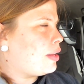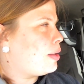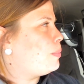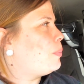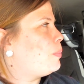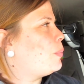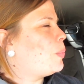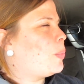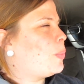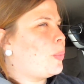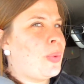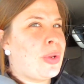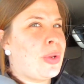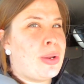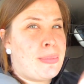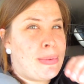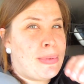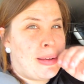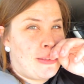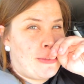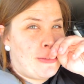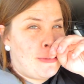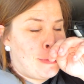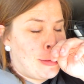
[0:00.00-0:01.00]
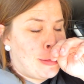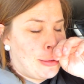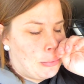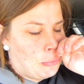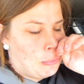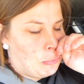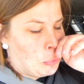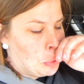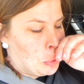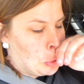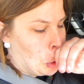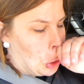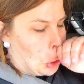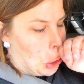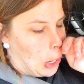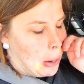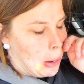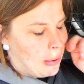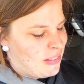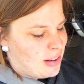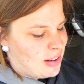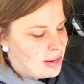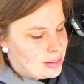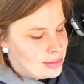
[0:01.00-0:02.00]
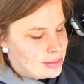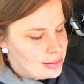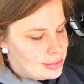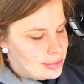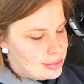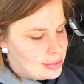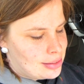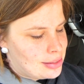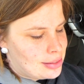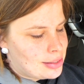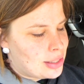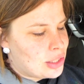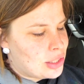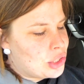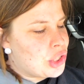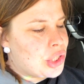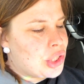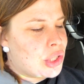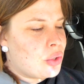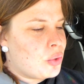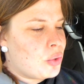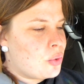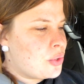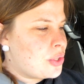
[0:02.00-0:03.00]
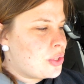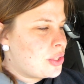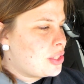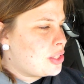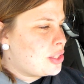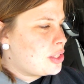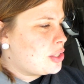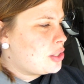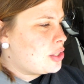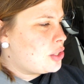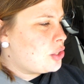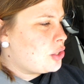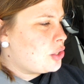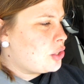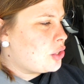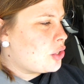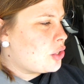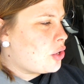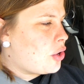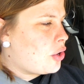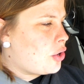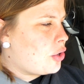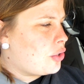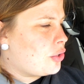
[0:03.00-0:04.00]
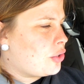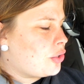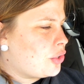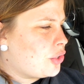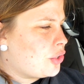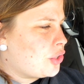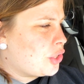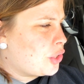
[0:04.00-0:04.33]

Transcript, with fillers: um, one of my favorite artists because she uses yarn.